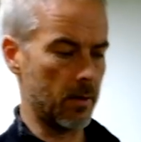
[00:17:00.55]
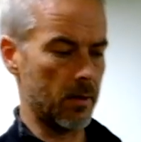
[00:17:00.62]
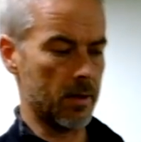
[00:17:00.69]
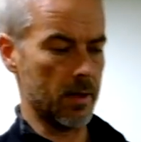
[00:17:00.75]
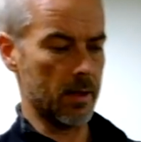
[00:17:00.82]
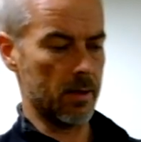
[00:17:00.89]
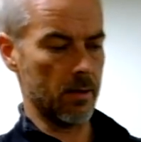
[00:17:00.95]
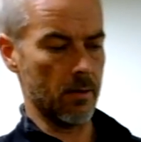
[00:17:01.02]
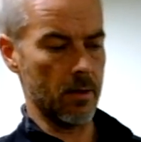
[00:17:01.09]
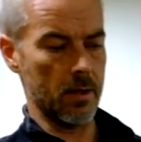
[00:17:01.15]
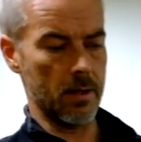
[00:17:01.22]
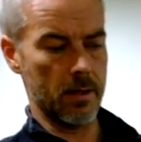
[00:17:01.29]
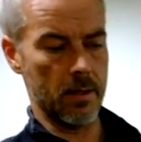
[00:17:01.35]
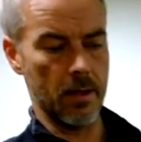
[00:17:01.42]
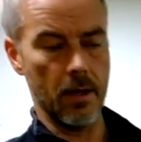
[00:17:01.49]
because I saw
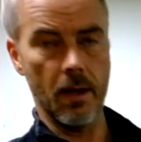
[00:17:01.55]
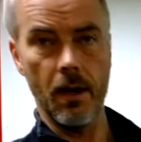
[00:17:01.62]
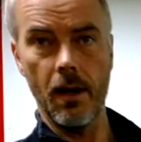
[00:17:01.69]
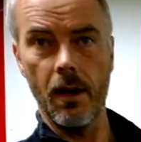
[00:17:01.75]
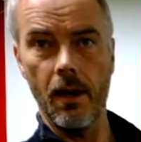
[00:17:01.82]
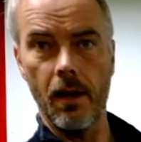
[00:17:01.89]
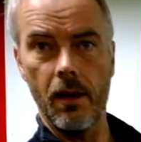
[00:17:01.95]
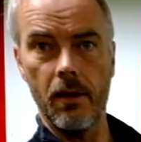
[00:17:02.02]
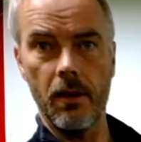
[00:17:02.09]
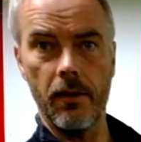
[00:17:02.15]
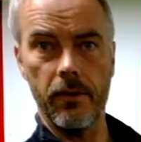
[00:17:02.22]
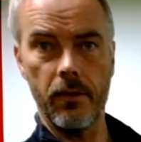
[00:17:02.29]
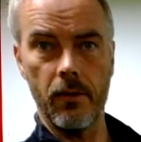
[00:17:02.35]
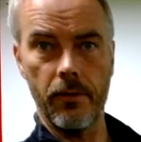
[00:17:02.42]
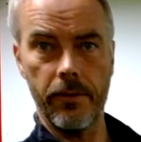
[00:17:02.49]
this. You
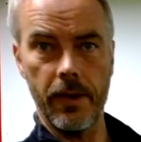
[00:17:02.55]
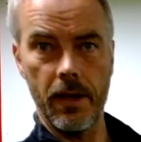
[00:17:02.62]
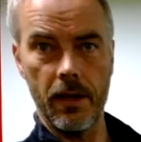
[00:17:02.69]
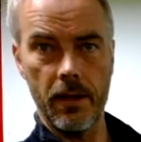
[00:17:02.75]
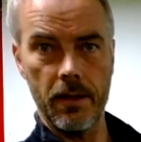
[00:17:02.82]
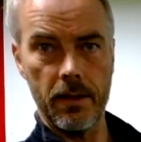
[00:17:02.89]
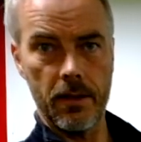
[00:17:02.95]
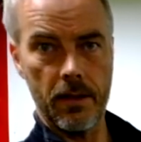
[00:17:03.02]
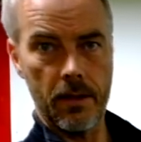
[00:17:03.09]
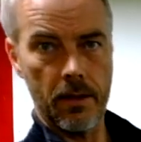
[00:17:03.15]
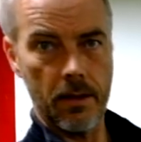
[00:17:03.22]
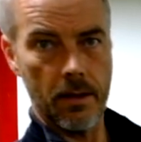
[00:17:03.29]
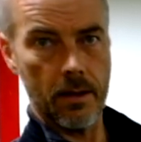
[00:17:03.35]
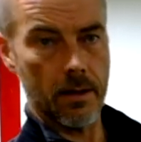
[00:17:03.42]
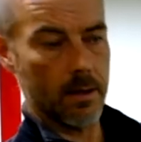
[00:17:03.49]
have 2 fingers
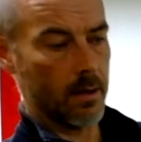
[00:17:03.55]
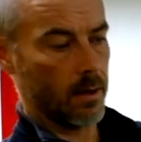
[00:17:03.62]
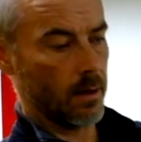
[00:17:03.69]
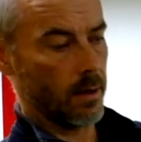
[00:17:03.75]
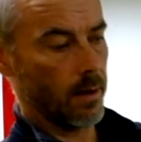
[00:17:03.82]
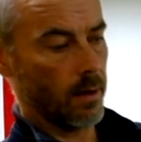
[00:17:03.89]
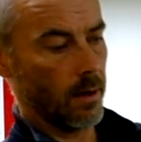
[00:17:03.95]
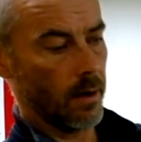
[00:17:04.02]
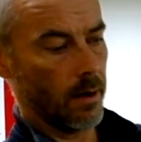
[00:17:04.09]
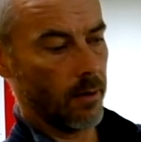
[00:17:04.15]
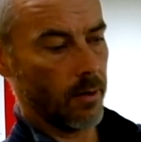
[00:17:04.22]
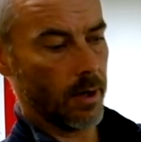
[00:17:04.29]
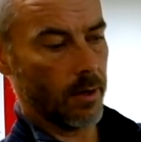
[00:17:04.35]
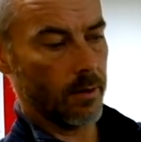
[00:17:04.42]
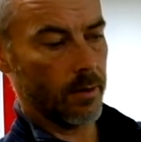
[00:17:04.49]

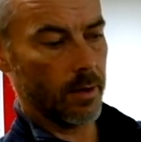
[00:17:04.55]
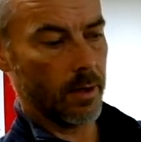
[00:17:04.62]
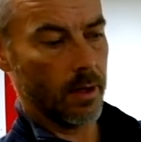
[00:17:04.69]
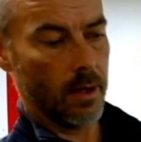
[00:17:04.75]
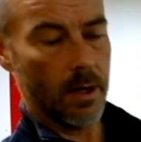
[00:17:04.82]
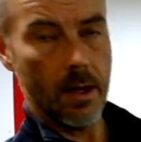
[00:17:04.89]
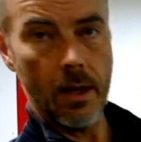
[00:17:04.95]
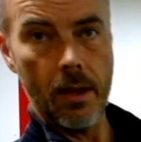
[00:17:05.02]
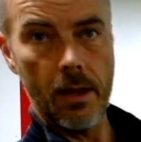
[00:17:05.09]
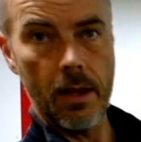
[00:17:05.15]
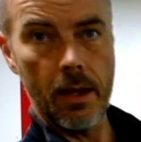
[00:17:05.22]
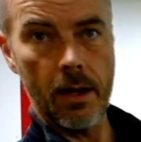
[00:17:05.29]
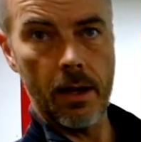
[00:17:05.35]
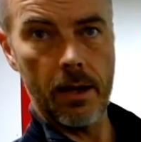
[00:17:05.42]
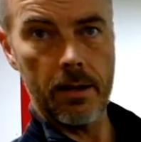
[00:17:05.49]
around.
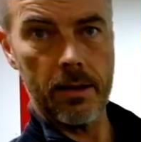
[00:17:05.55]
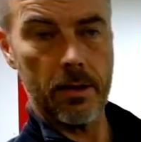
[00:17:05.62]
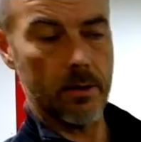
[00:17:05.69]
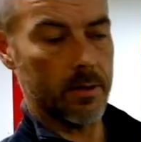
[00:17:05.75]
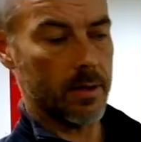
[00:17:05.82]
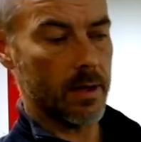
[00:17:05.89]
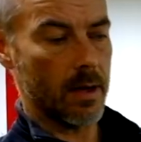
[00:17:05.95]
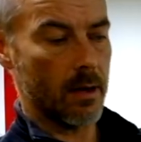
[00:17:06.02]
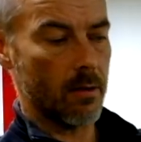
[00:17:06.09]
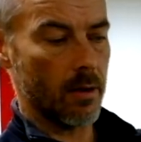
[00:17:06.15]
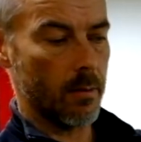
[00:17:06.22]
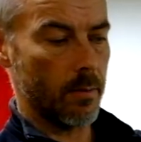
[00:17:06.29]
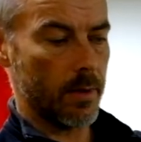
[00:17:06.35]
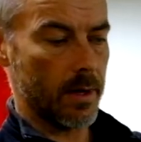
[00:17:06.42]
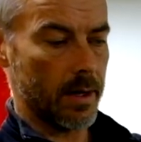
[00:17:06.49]
The index holds the arrow
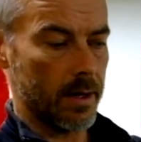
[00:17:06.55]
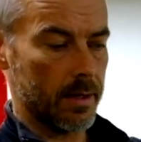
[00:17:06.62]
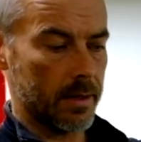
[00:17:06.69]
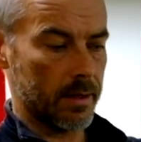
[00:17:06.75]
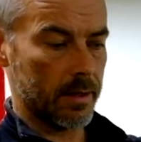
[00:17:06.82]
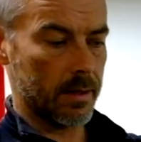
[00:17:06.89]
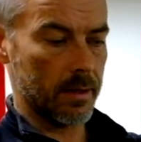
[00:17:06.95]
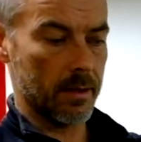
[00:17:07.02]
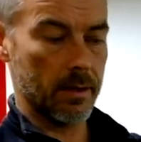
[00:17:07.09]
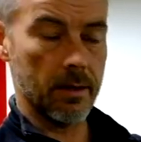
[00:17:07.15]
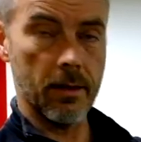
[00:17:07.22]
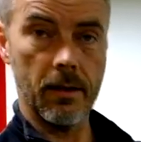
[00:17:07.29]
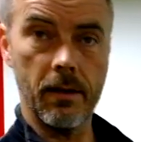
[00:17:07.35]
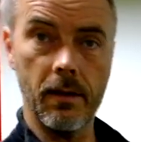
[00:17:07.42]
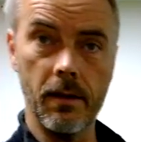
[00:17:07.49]
in place.
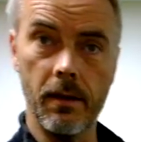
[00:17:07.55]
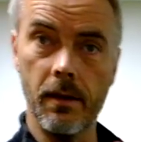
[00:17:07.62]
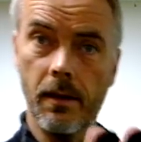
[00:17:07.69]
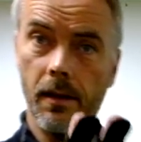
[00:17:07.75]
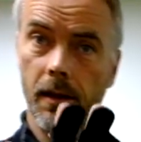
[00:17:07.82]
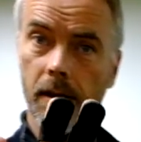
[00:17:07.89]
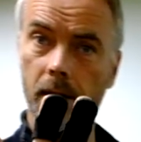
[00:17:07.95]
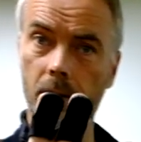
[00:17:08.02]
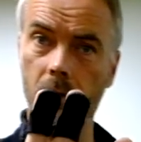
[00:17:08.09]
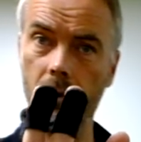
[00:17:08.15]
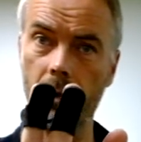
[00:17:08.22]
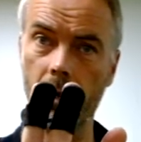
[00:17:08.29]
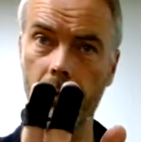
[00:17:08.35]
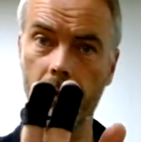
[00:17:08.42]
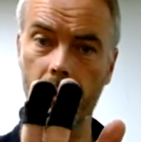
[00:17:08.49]
So
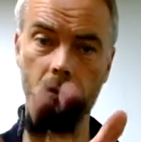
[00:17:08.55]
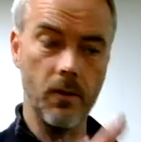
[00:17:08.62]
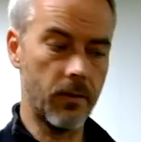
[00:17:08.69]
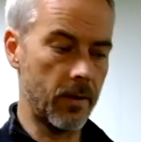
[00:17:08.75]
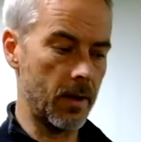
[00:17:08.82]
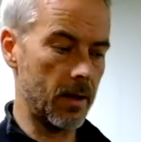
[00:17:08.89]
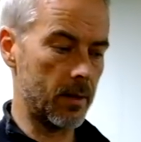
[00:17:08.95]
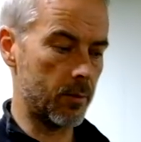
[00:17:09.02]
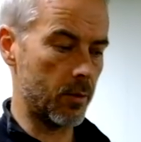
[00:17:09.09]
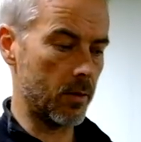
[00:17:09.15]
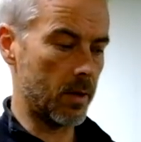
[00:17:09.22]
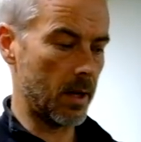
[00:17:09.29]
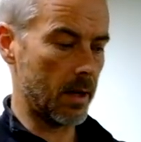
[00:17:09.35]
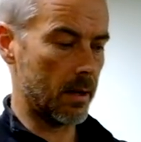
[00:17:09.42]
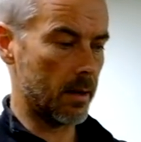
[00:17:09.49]
you have your 2 fingers
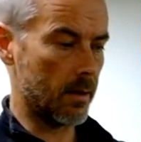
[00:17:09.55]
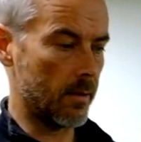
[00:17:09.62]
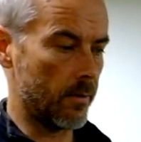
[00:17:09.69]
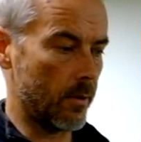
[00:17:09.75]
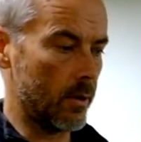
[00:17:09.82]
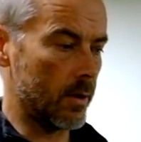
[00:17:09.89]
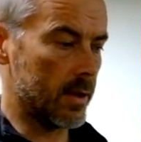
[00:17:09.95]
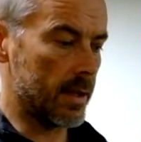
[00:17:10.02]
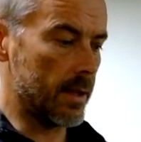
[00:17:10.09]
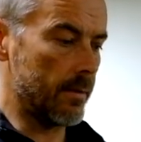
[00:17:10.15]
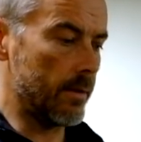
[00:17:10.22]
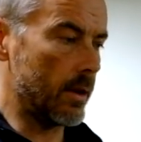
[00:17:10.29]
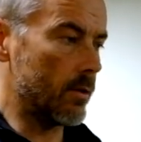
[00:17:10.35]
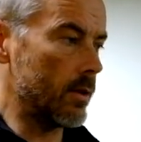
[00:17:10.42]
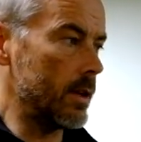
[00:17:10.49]
protected for your
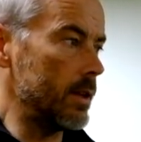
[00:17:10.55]
Slavic